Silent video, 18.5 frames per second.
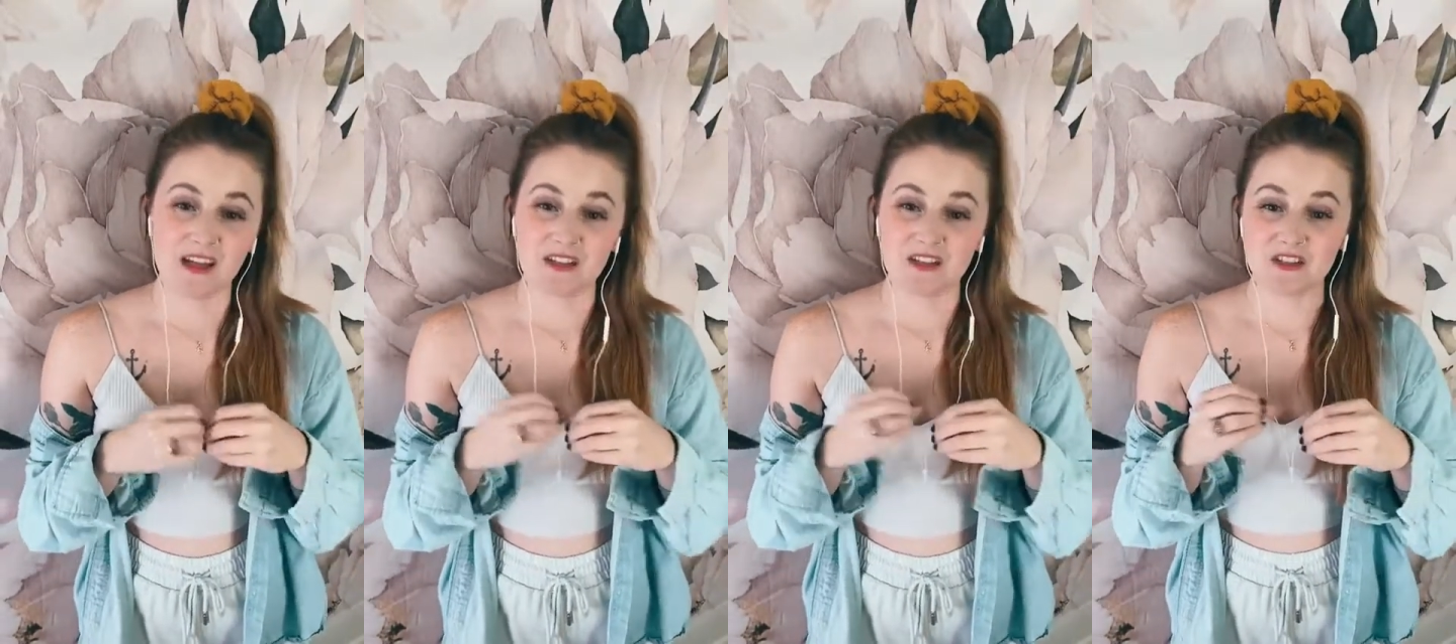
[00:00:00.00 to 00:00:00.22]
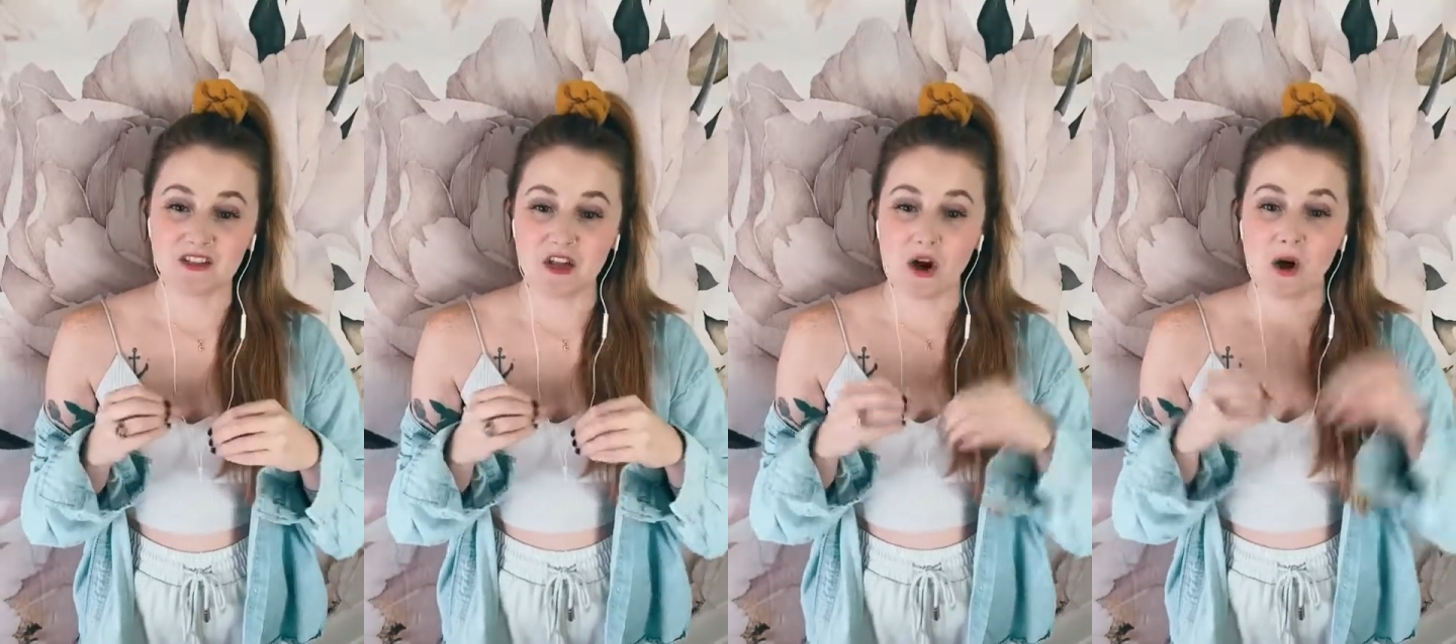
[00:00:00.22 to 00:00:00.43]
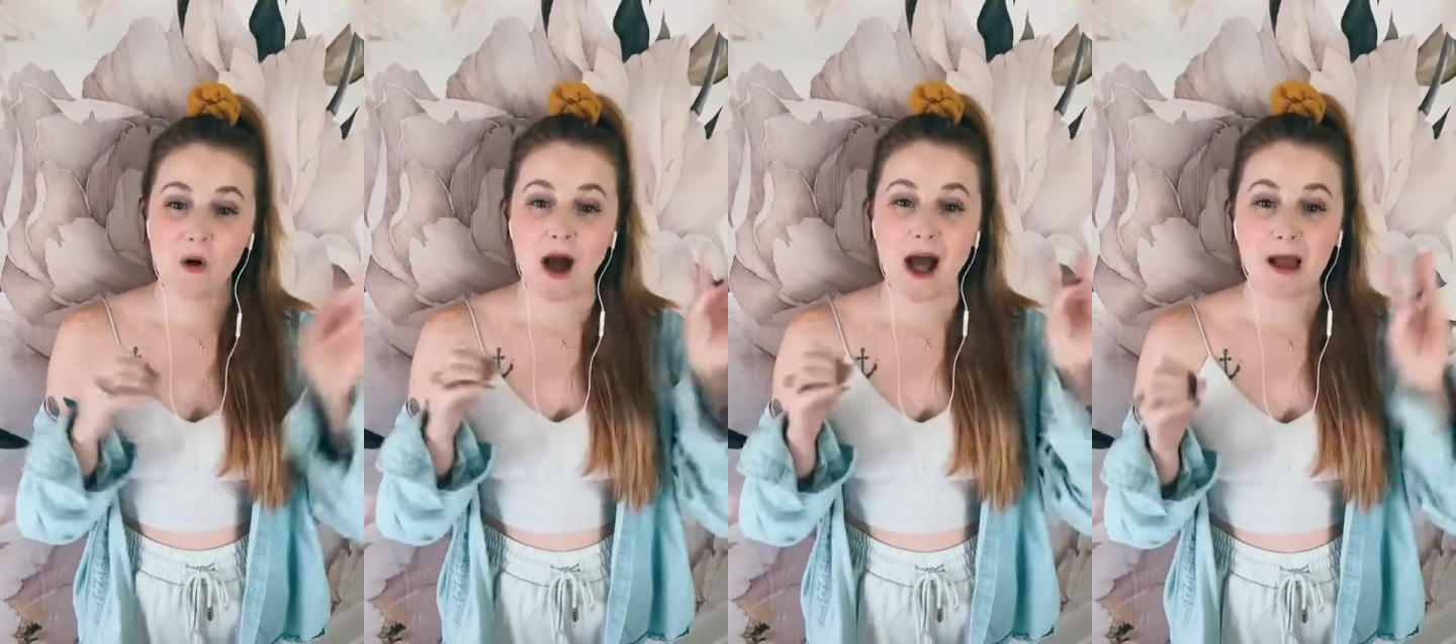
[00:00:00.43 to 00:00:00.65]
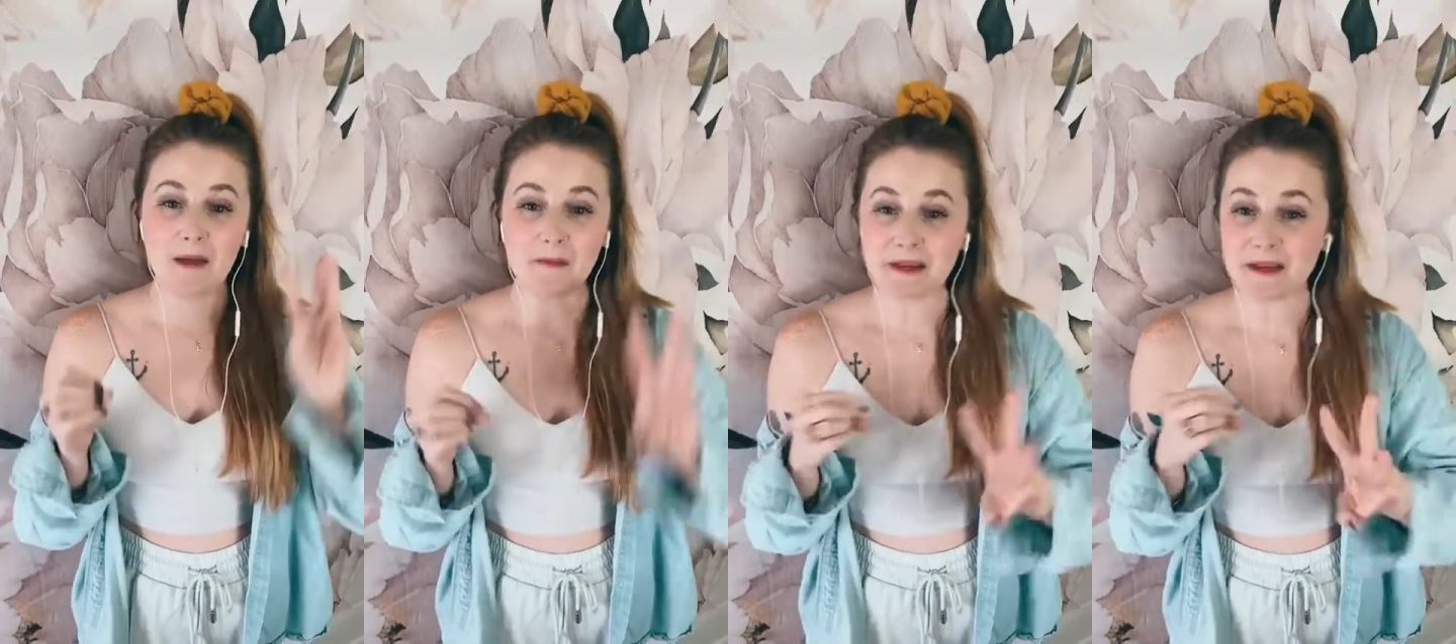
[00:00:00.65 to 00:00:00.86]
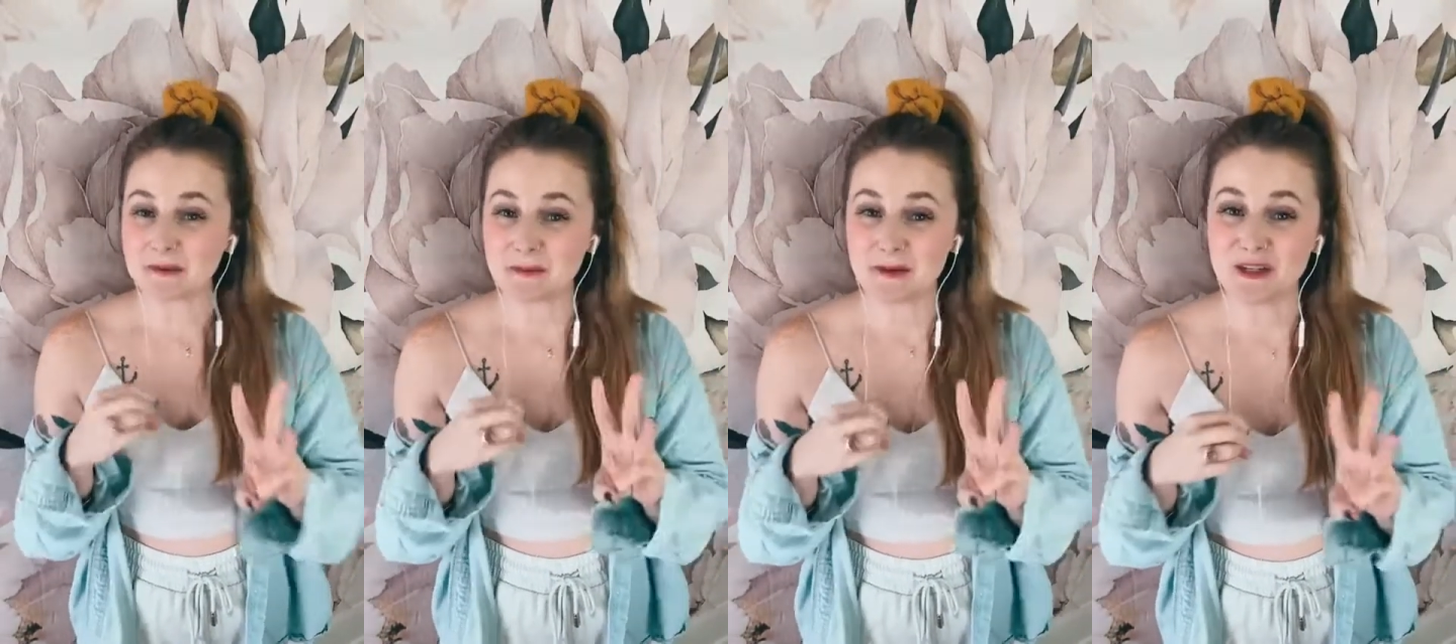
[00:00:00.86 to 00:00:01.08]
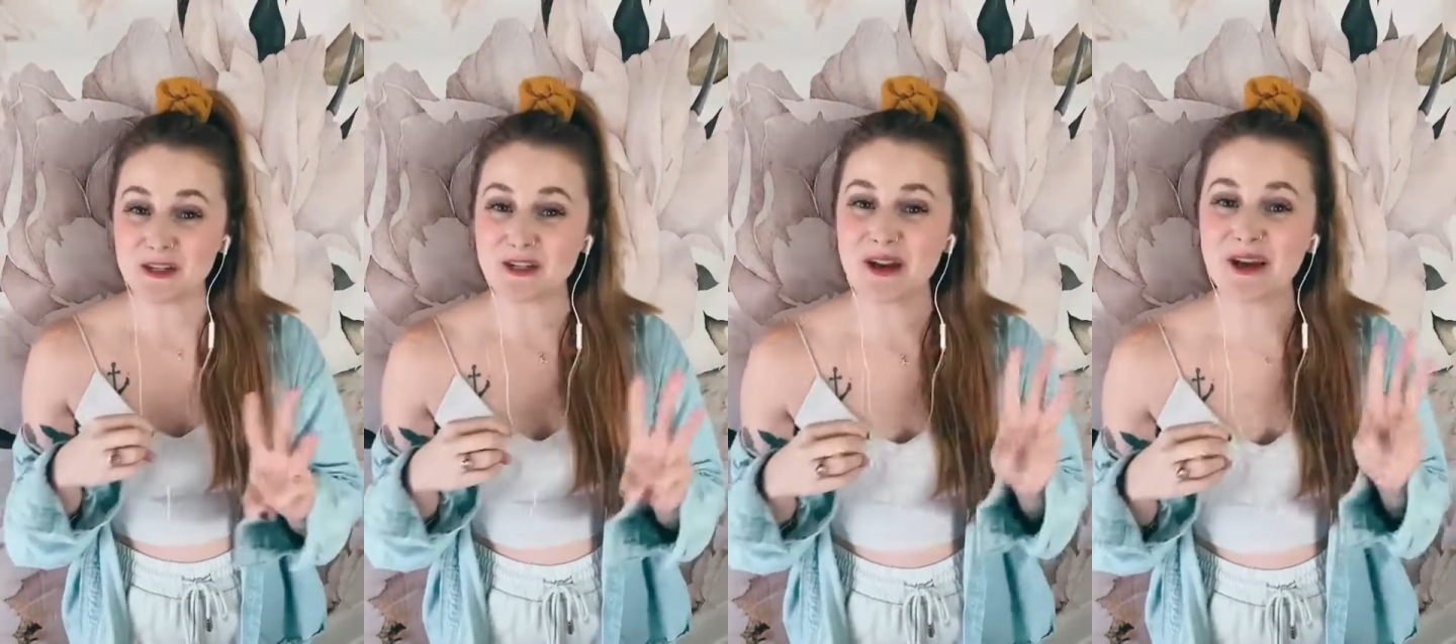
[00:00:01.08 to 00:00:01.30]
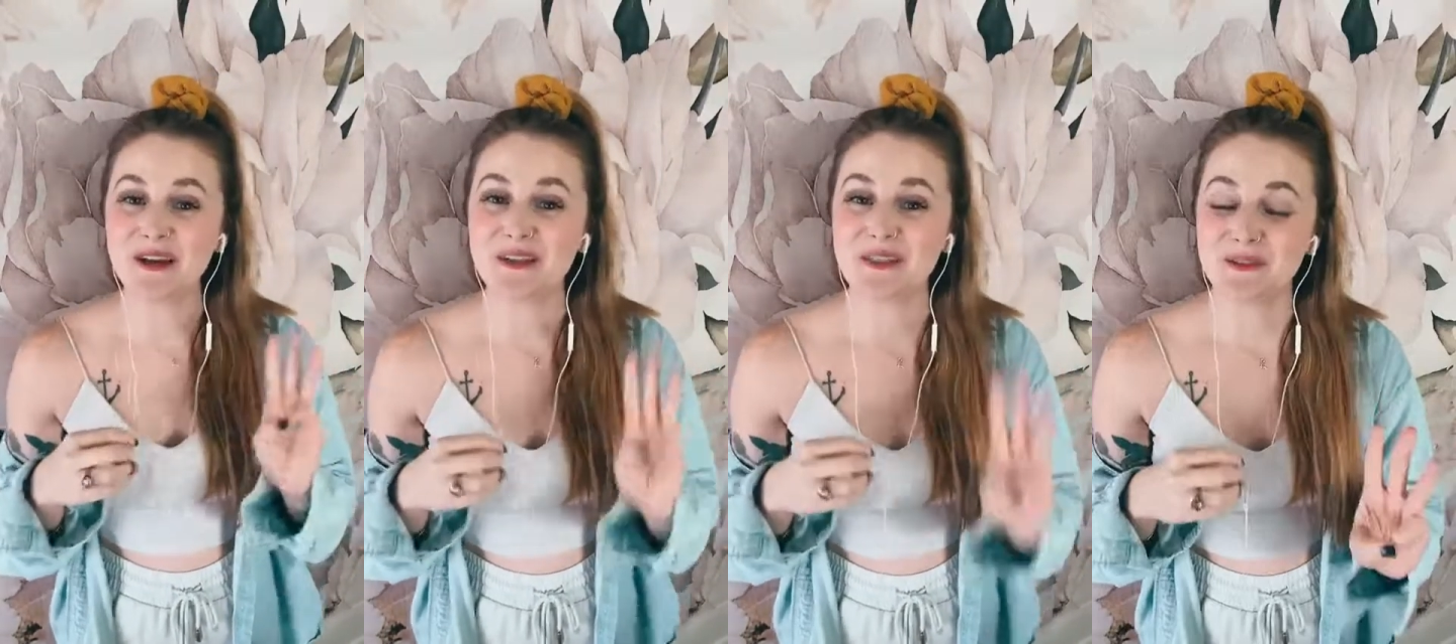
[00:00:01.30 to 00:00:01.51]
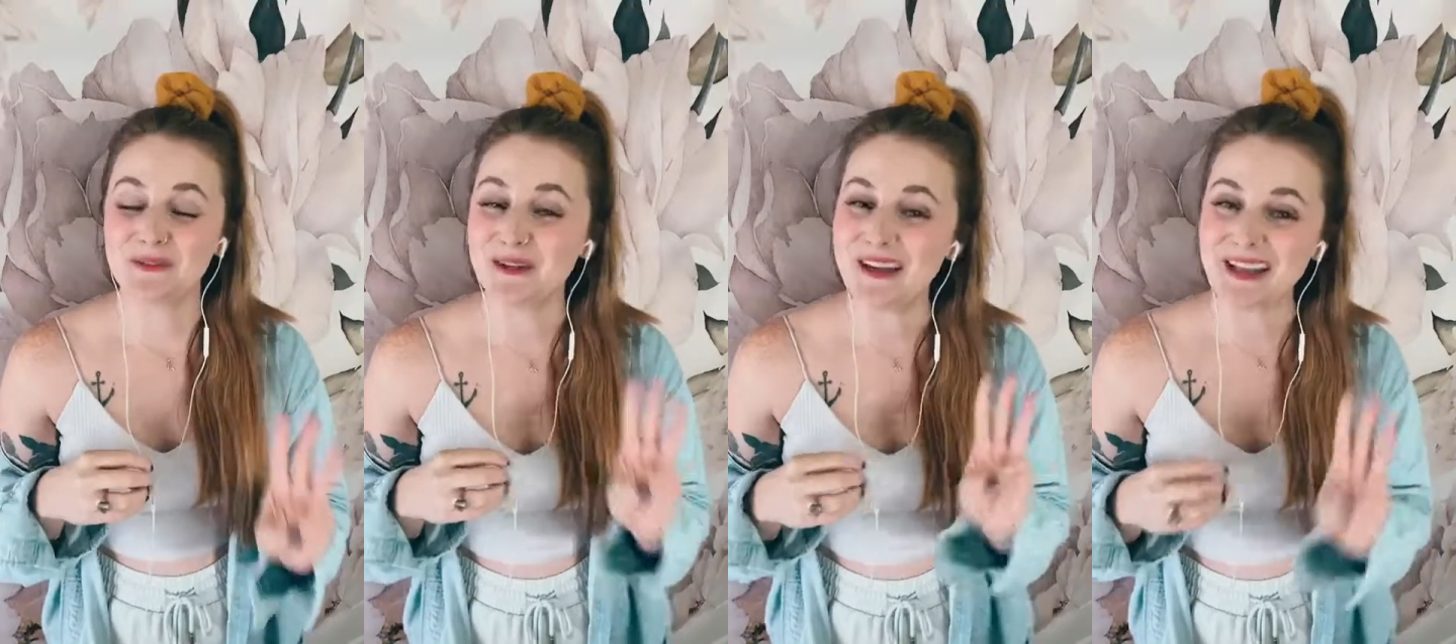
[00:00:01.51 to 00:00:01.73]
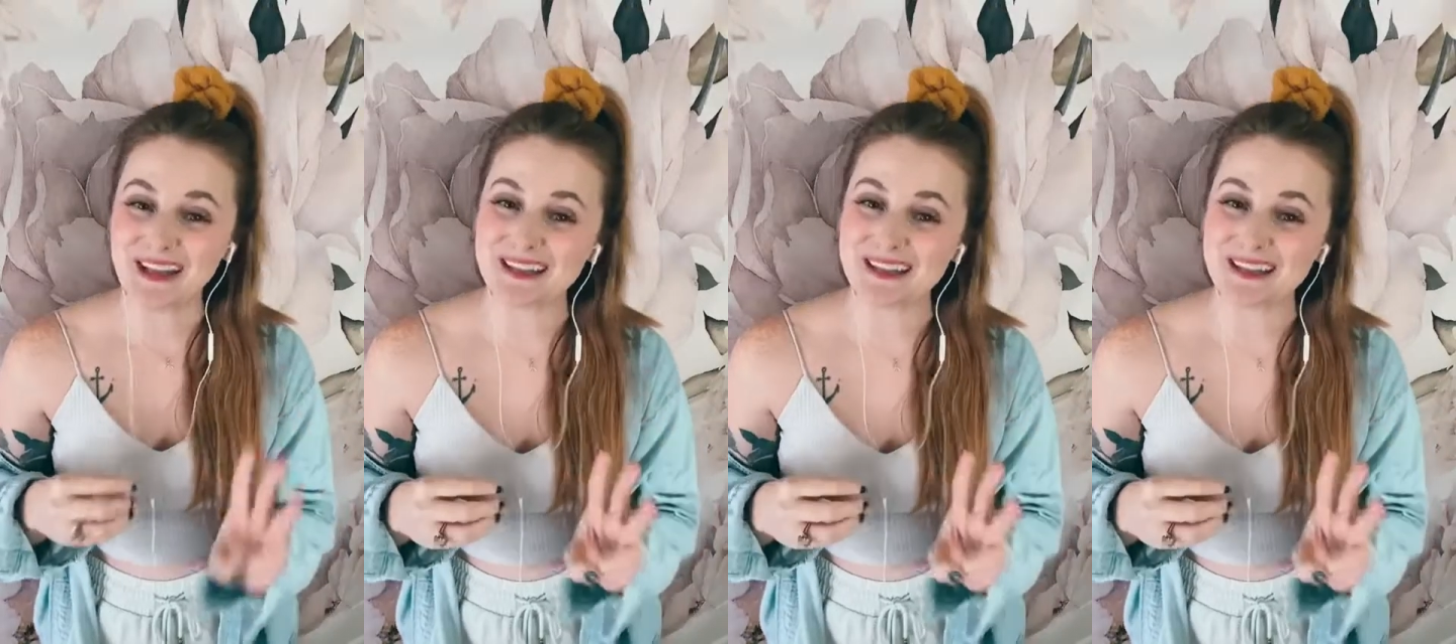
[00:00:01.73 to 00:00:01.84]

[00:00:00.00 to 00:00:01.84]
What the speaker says: So I'm going to be sharing 3